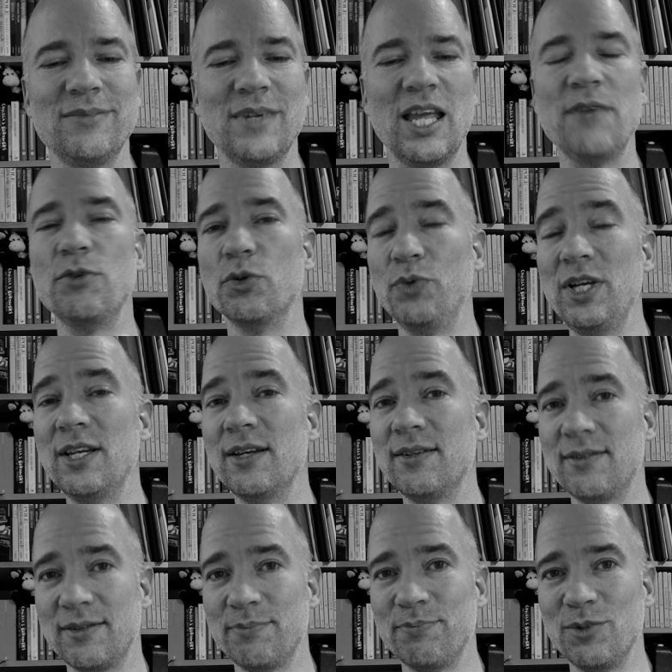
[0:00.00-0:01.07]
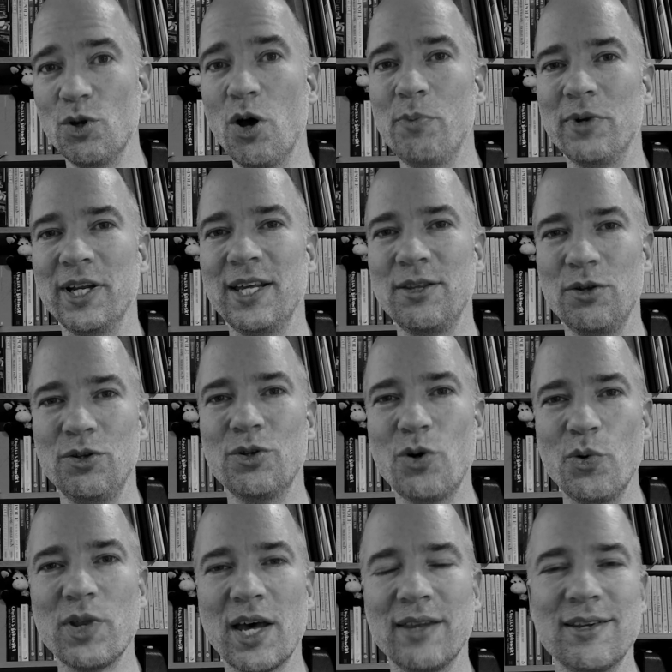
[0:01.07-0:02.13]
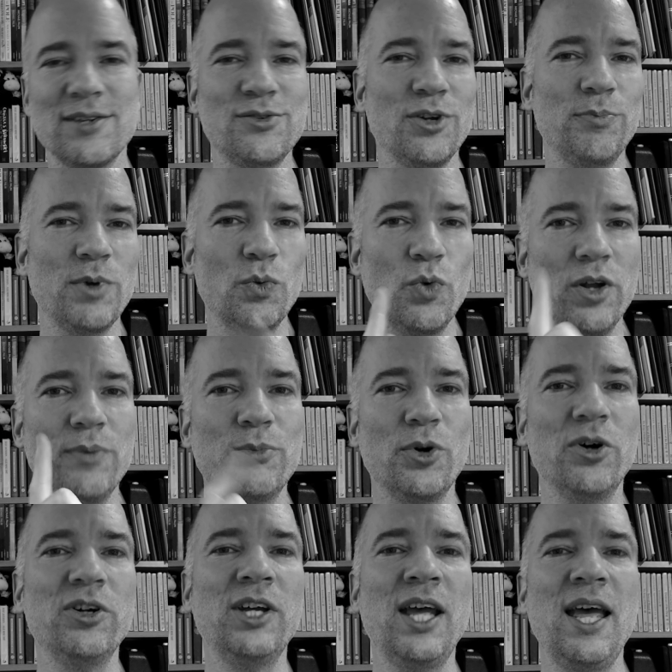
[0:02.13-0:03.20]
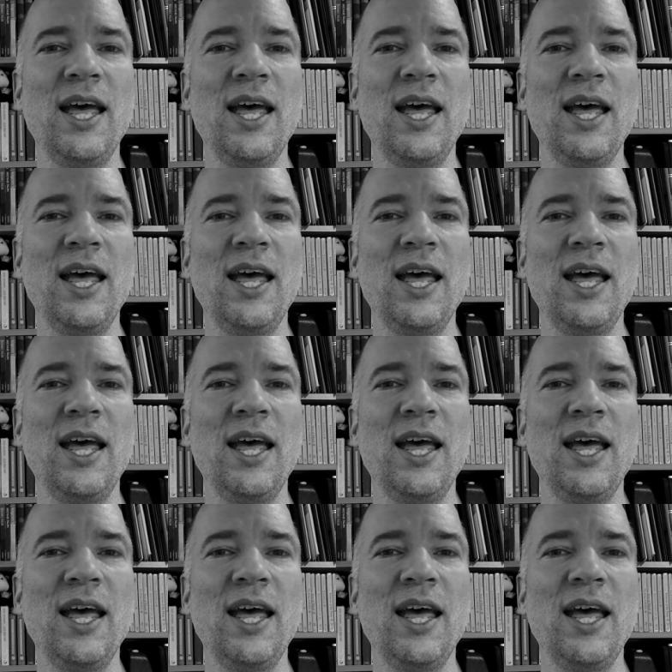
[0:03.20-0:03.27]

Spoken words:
if you read it normally, you know that there should be one more.